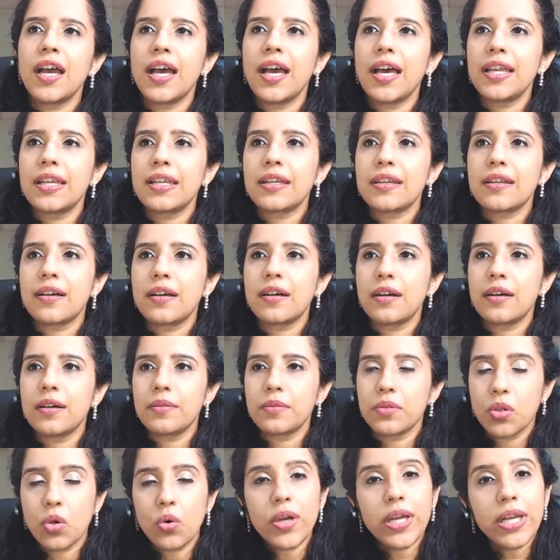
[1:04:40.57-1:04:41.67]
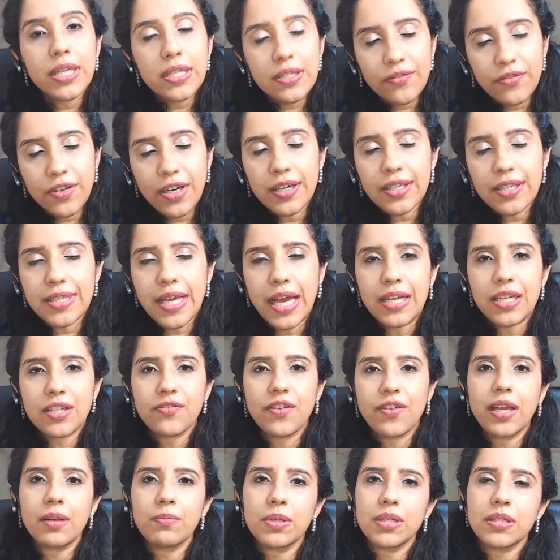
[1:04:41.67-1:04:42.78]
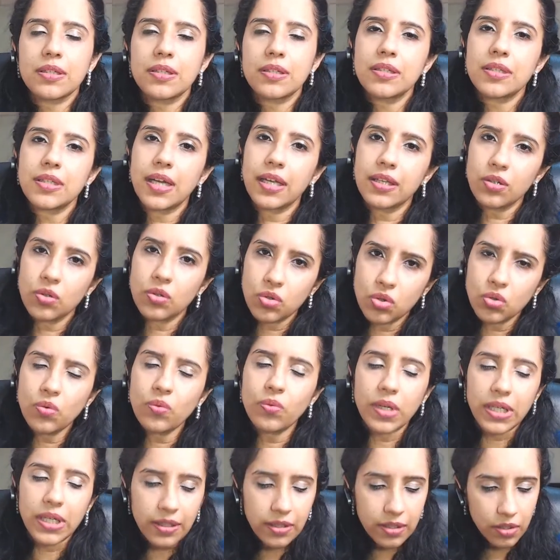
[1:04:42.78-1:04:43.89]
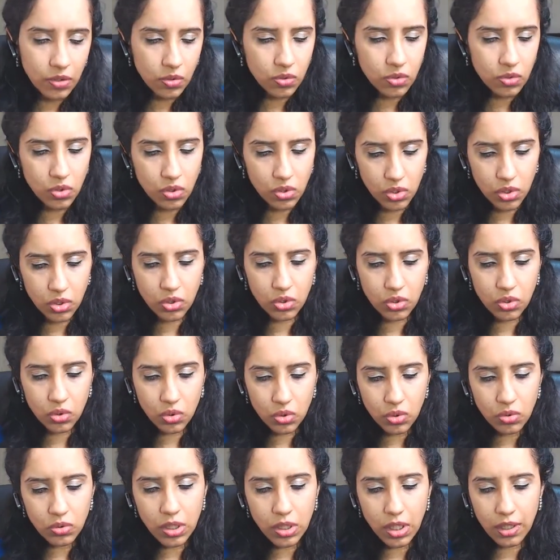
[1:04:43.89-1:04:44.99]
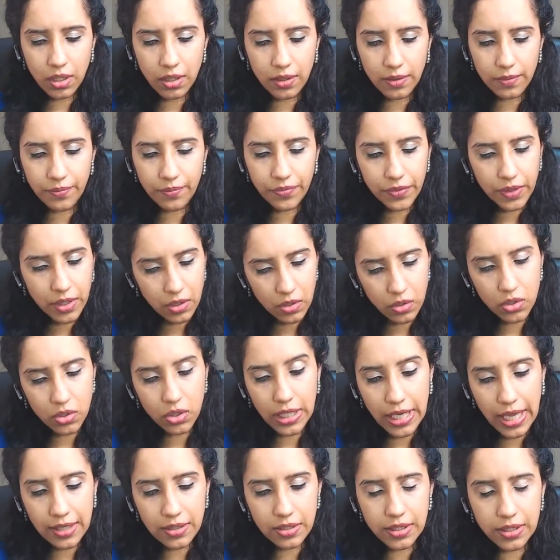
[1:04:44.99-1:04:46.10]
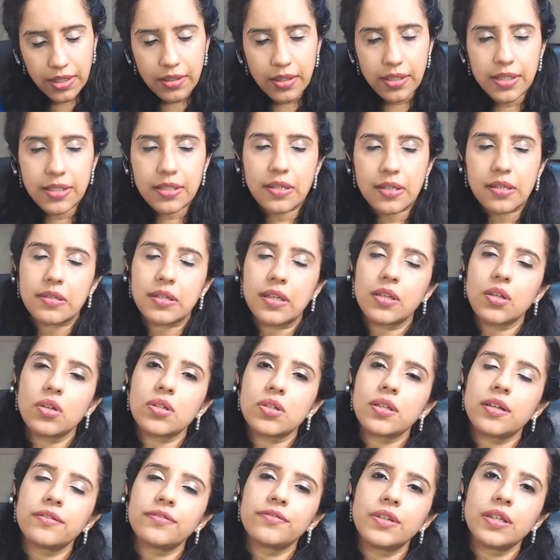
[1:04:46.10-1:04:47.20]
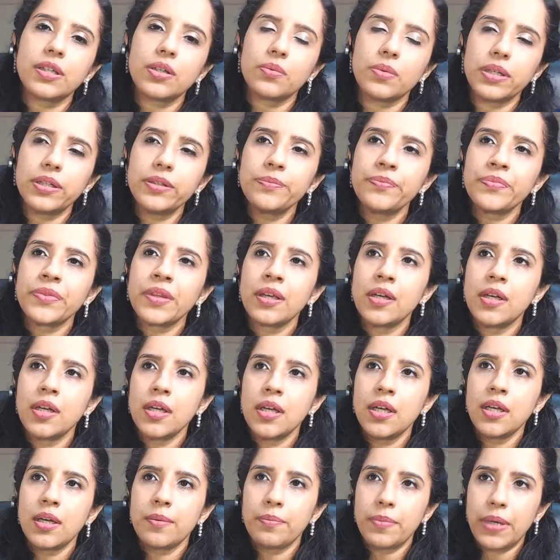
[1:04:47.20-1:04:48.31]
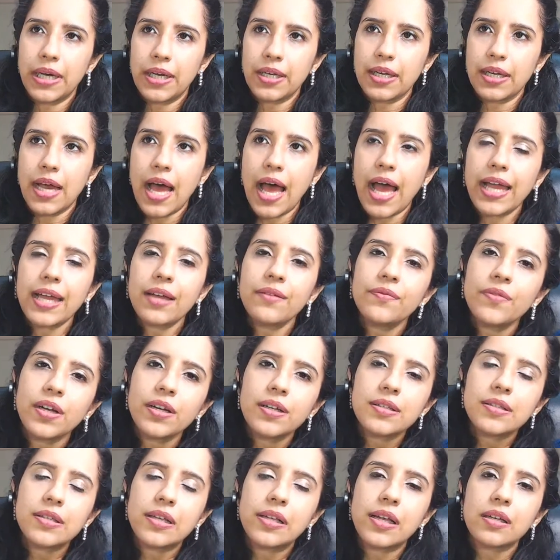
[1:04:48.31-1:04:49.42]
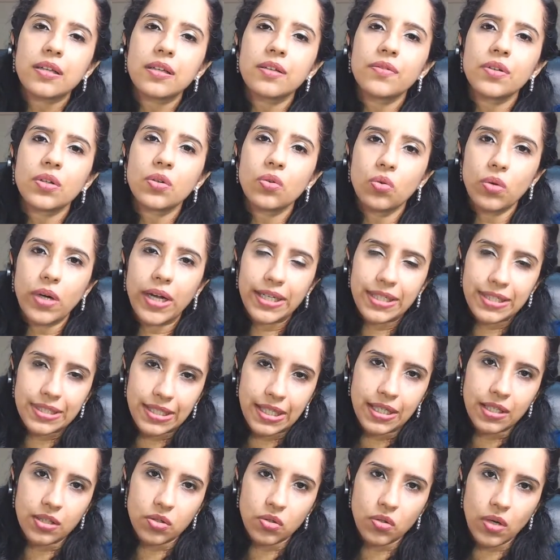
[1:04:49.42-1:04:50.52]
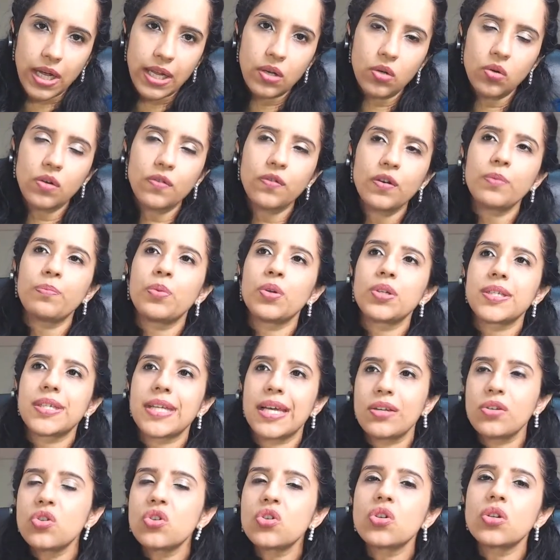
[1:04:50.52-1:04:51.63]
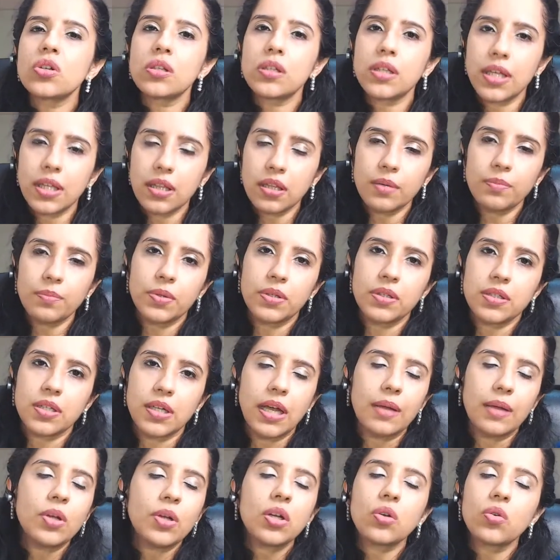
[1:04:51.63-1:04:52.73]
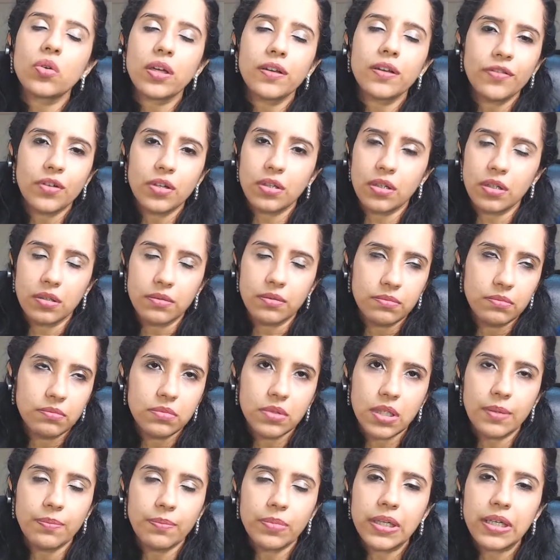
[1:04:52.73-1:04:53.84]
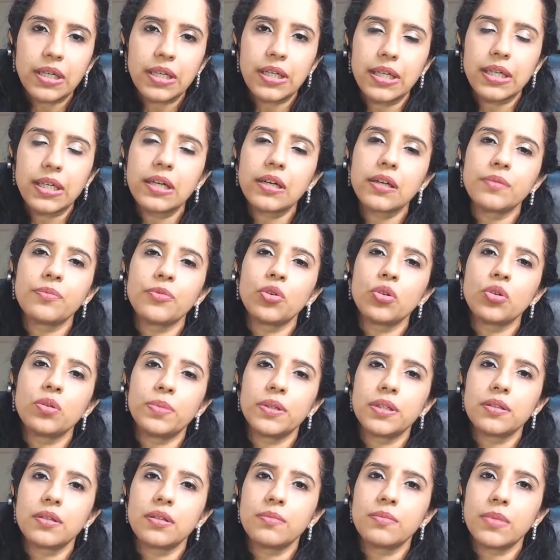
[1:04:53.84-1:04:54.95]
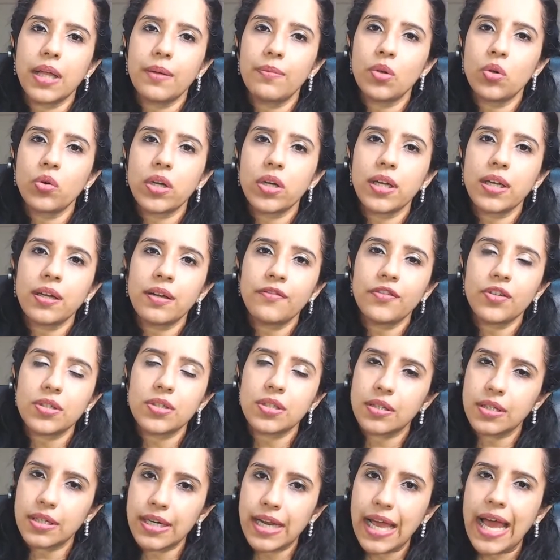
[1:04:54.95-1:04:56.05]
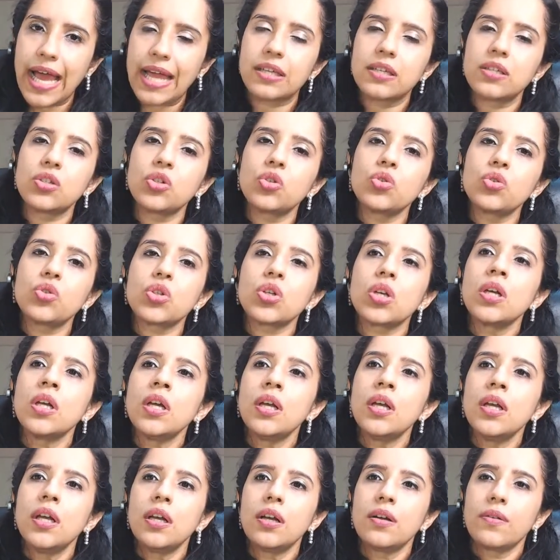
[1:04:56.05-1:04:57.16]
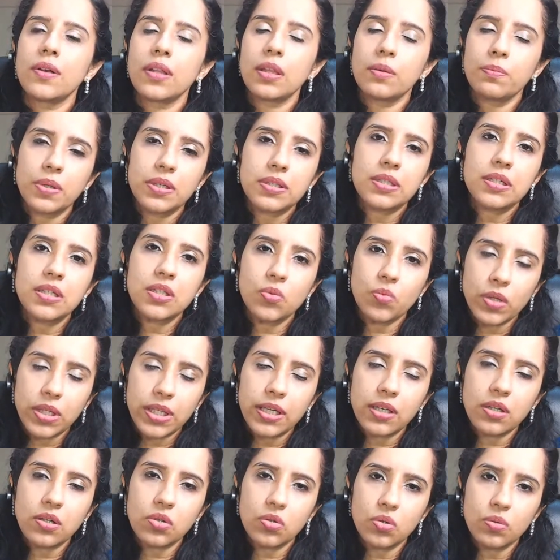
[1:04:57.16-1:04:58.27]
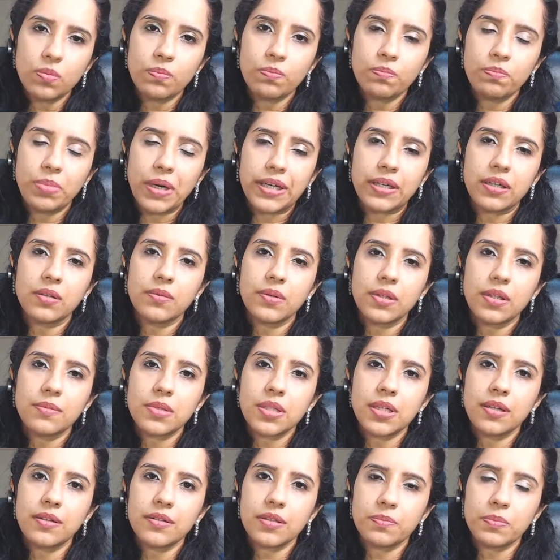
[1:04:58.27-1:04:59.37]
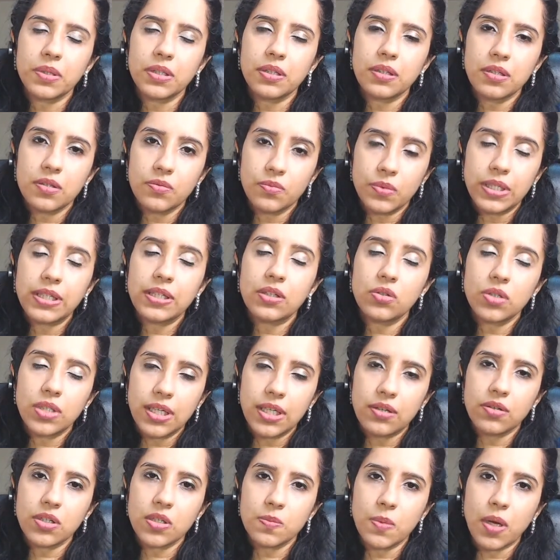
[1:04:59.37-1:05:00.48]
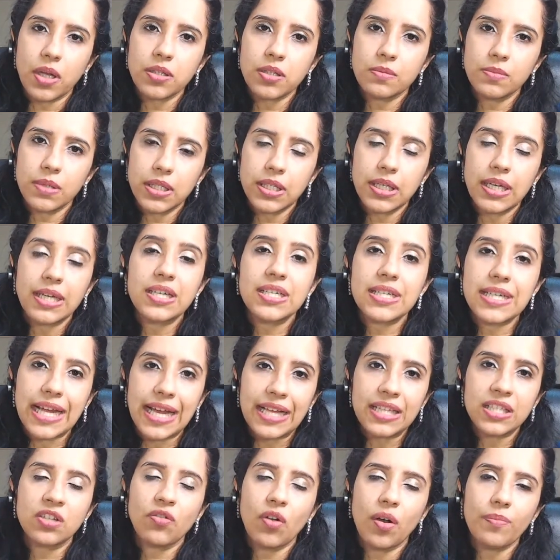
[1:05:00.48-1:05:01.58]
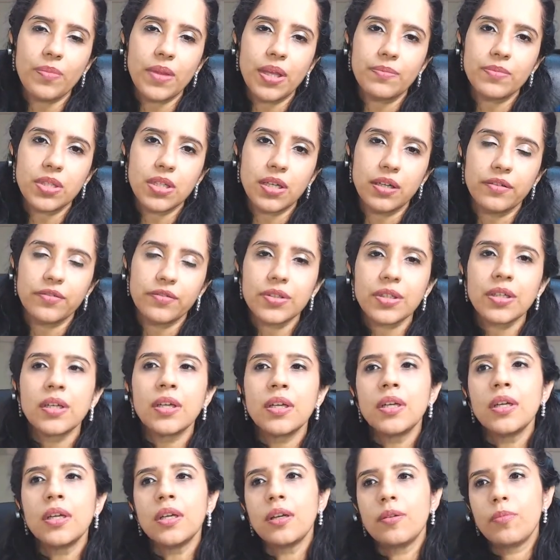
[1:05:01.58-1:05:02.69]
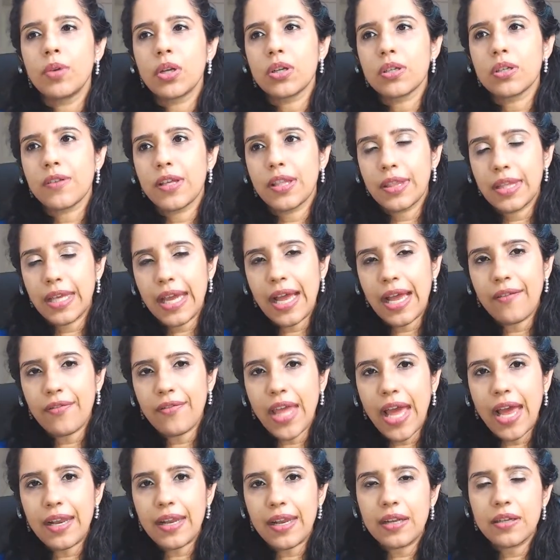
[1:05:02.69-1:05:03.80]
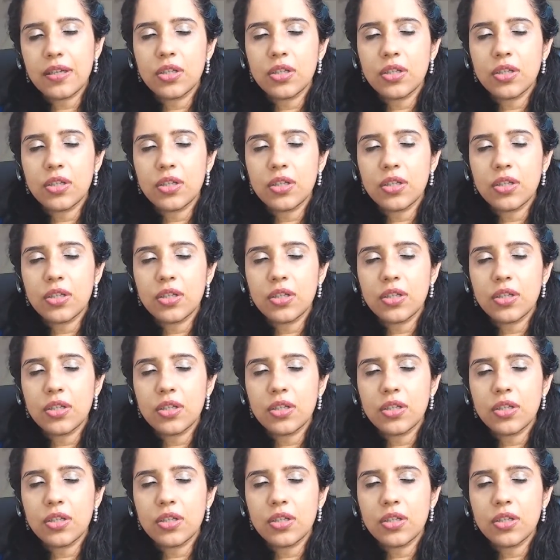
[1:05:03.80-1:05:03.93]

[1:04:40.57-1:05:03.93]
And though it is a very satisfying business, and you do well, you do you can actually really sustain yourself very well. But I am very selective in who I take. So I look for potential in the person. I'm not looking for a completely healed and whole person, but I'm looking for certain attitudes that the person is willing to partner with themselves, the person is willing to take responsibility and transform themselves. Because when they have that